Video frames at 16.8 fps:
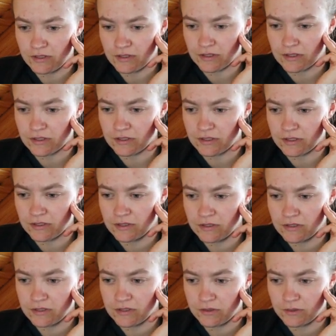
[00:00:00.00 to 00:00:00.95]

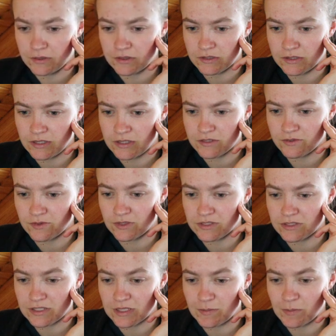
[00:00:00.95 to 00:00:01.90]
And Sage
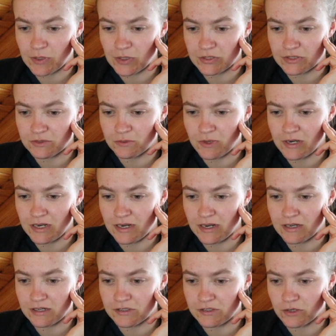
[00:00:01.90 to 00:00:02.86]
eventually passed away.
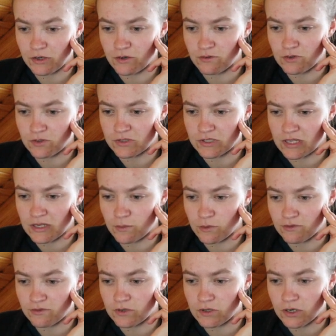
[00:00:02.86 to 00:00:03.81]
Lila took over as the
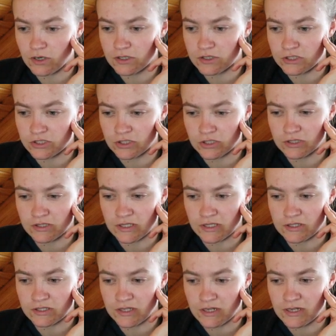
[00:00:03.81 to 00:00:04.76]
keeper of the knowledge, just
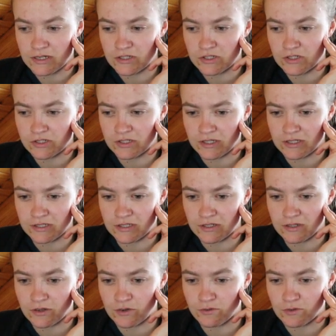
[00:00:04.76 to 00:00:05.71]
had Sage taken
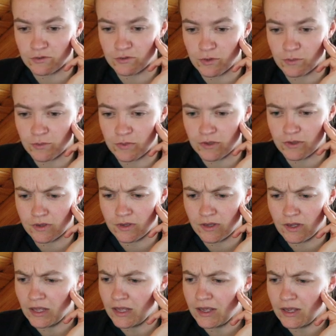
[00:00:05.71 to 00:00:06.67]
it over from...
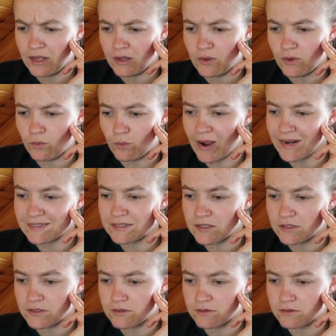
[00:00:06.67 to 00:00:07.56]
What?